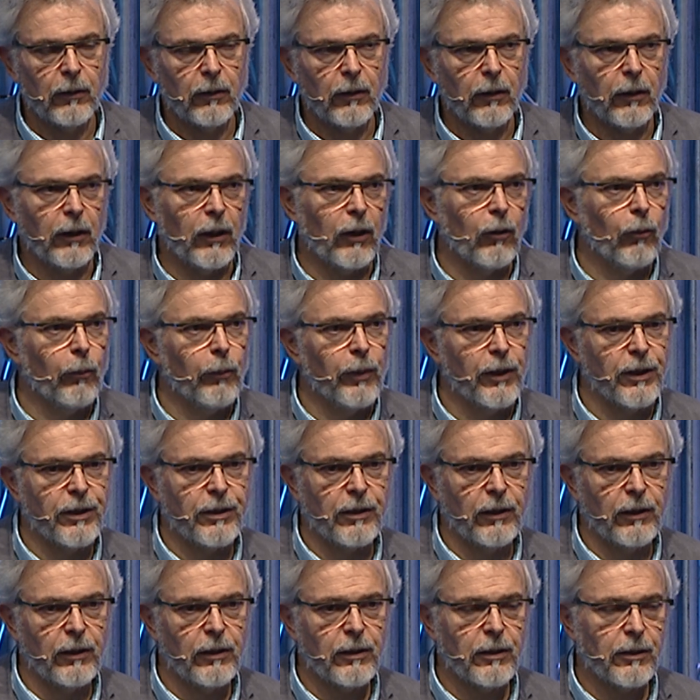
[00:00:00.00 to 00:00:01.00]
new
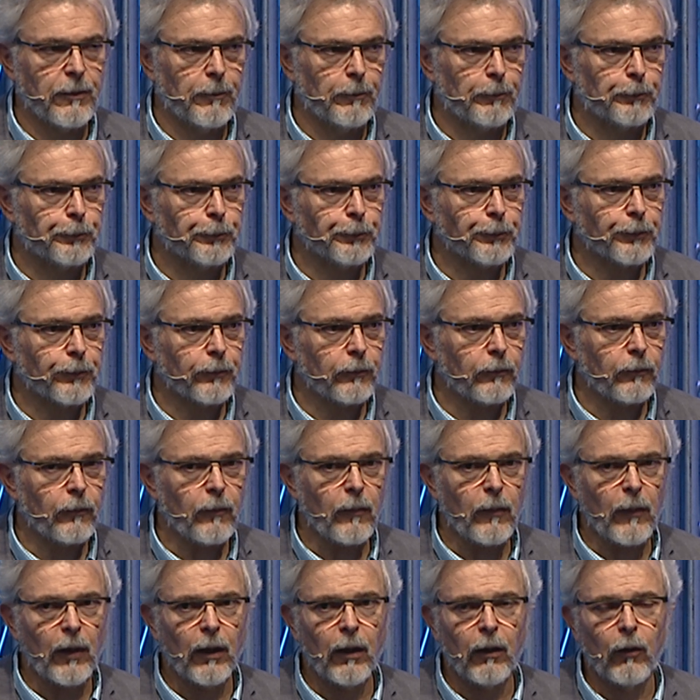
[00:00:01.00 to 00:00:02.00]
business
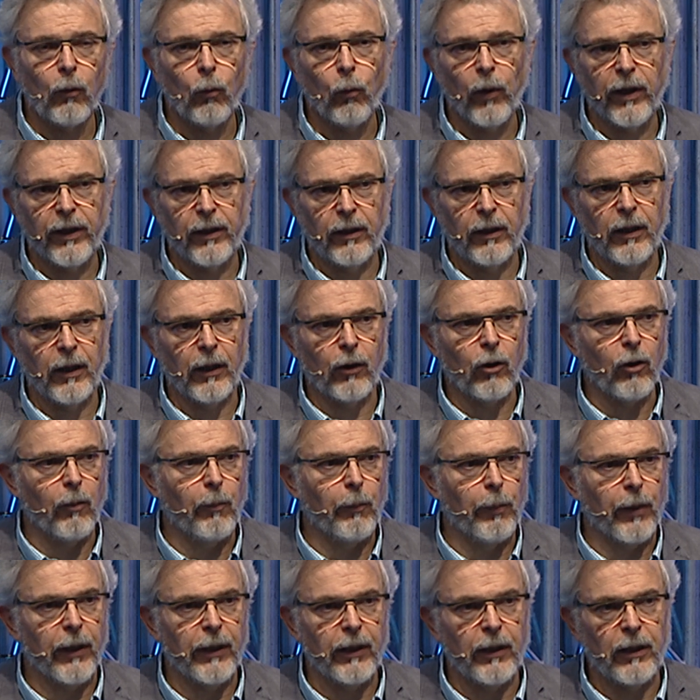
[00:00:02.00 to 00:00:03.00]
when the
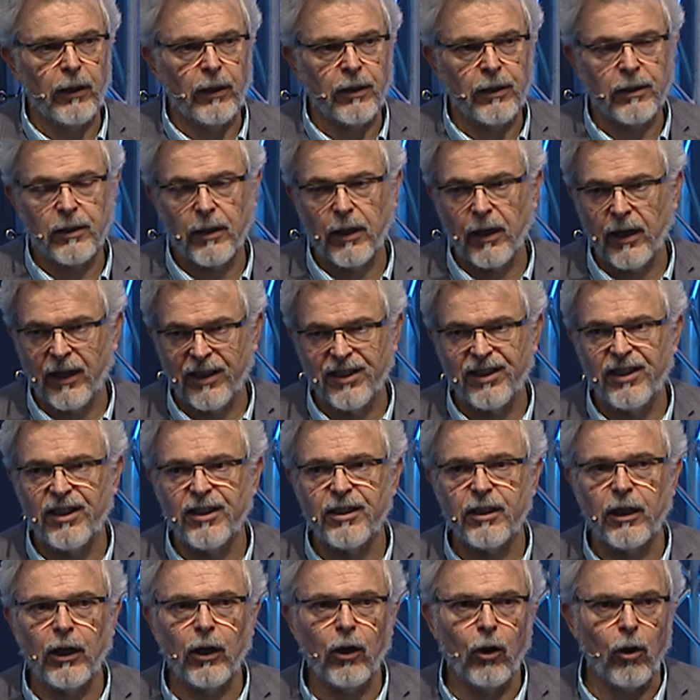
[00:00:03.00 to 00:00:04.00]
company is
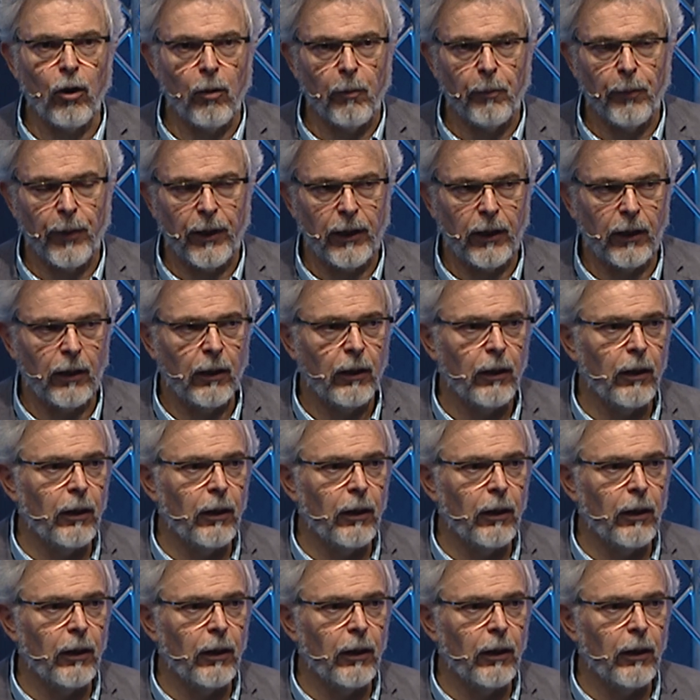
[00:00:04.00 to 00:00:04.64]
existing company